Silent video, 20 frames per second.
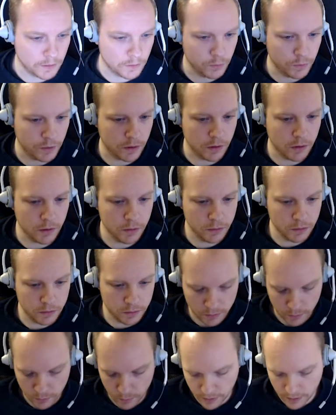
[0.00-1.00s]
to the code,
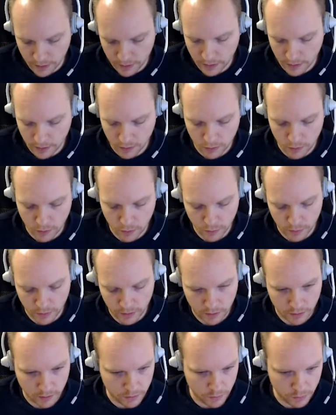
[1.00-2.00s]
we can go
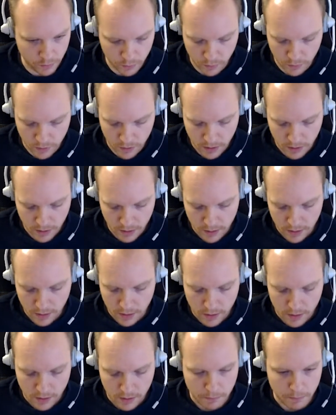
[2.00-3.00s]
into
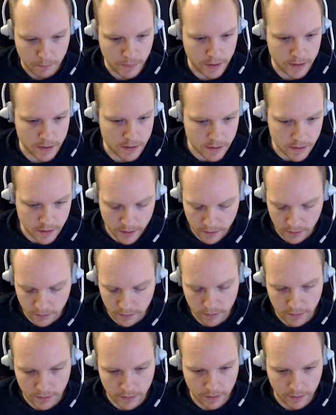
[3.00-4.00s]
my site,
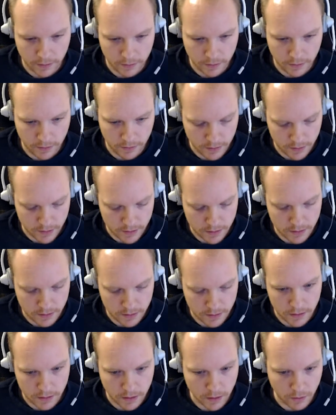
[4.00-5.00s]
IT test.
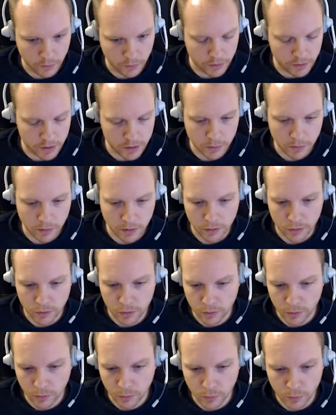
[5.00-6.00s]
Now,
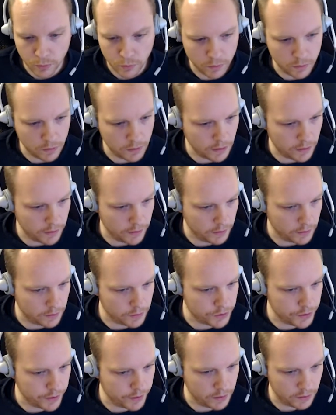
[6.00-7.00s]
2, I
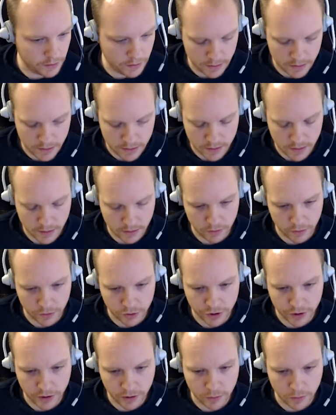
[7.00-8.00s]
created a second
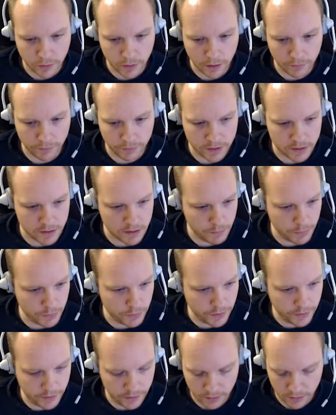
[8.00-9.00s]
tree to have this
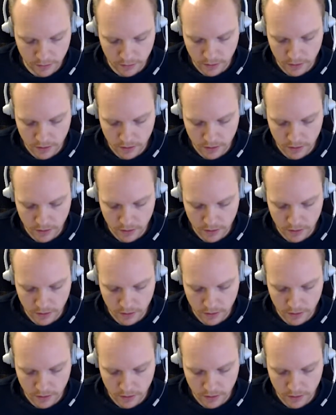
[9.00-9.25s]
separated.